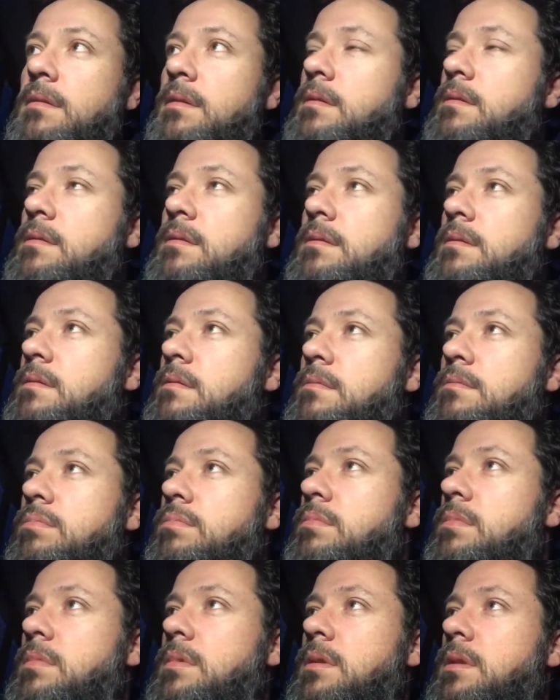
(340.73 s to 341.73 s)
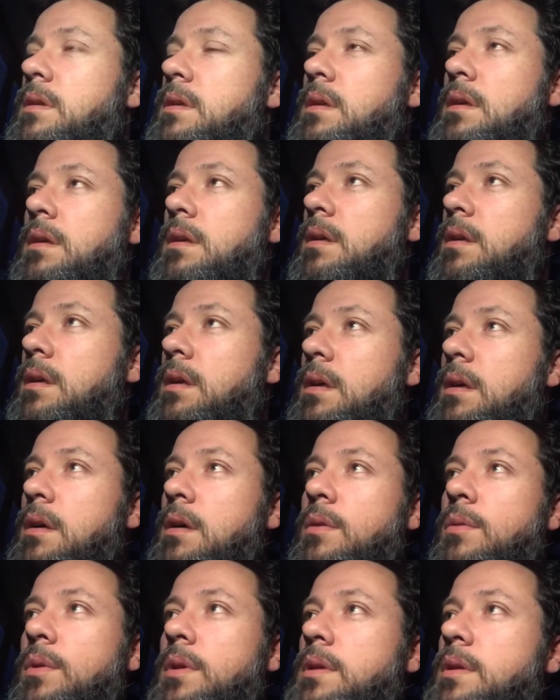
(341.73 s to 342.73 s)
It's...
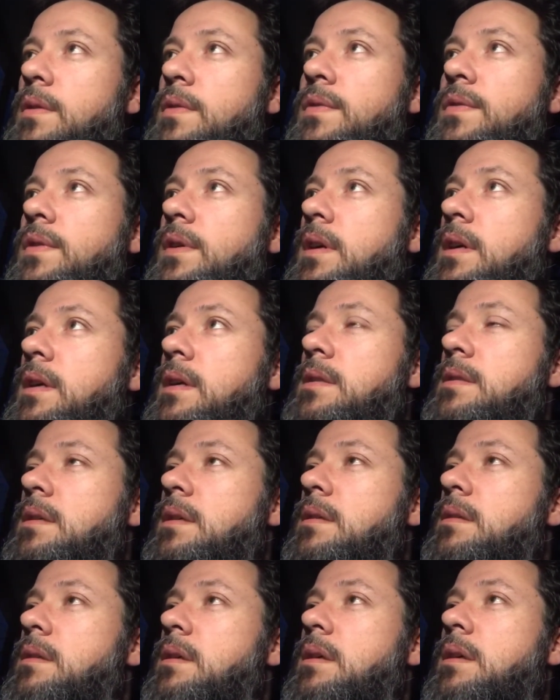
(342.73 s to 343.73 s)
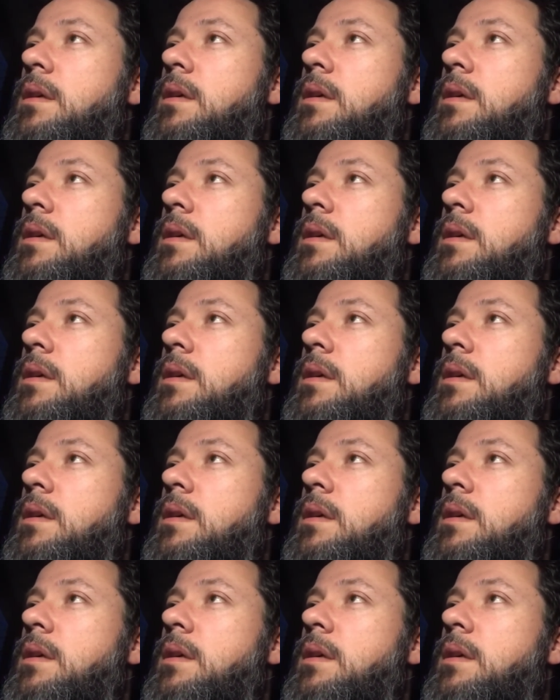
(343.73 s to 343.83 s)
What the fuck is this?